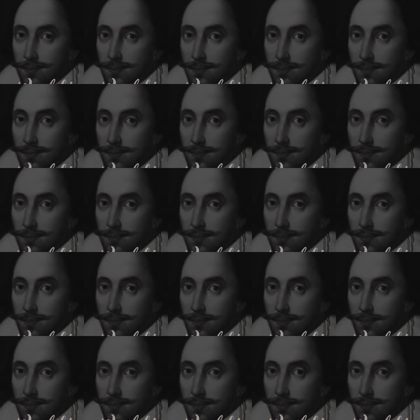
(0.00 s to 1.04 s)

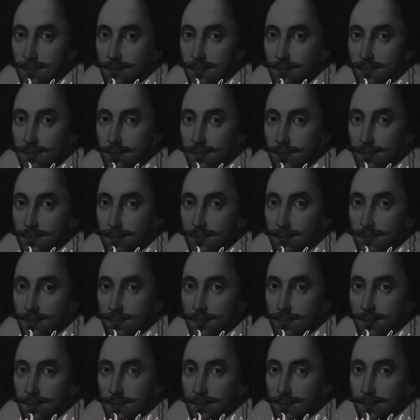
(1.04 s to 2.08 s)

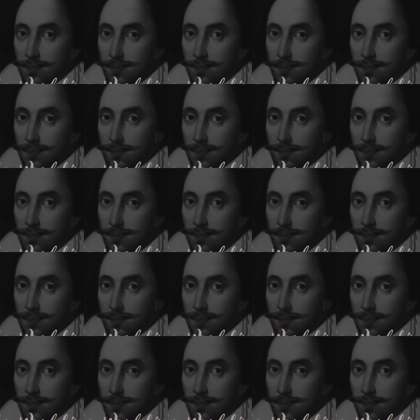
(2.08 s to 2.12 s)
(no one is talking)